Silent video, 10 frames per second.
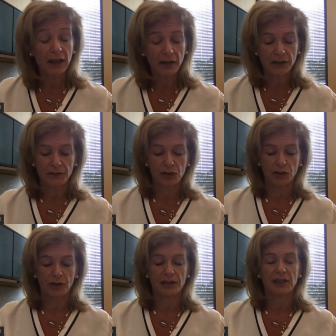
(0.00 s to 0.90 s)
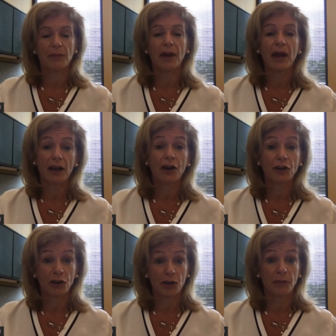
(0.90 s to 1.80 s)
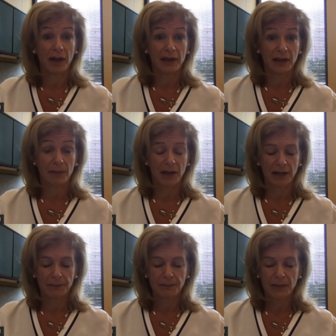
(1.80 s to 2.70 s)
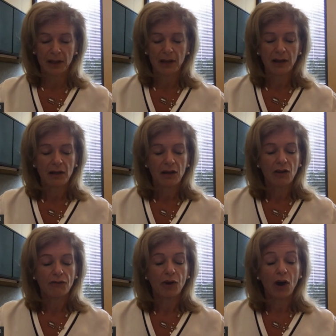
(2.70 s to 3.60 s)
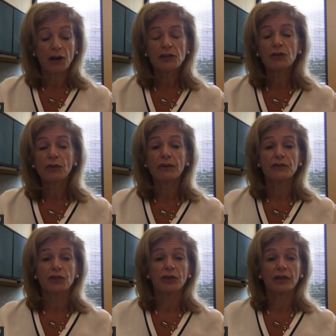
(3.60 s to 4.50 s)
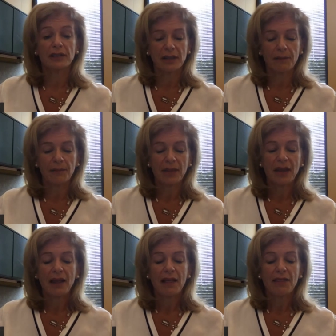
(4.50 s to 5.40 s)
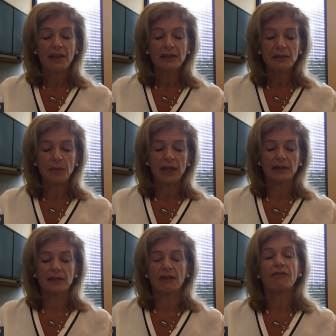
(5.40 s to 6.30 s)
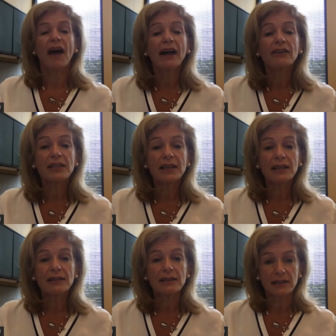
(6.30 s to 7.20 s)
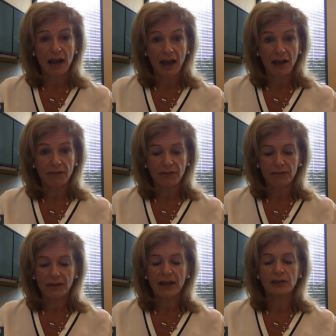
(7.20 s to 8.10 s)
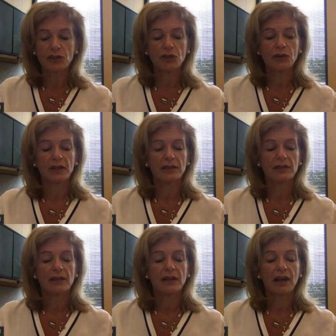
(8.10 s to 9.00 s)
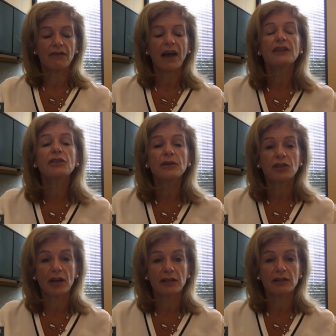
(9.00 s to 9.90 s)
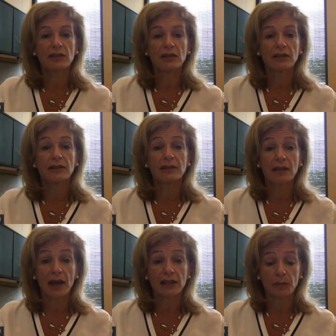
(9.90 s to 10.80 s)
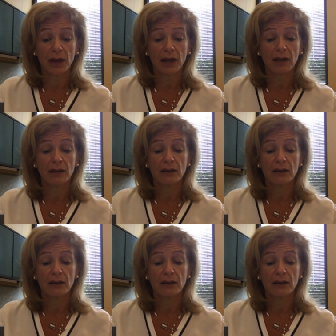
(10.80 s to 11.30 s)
field of journalism and our current pandemic. For our School of Journalism, this means that faculty, staff, and students have had to adjust to the seismic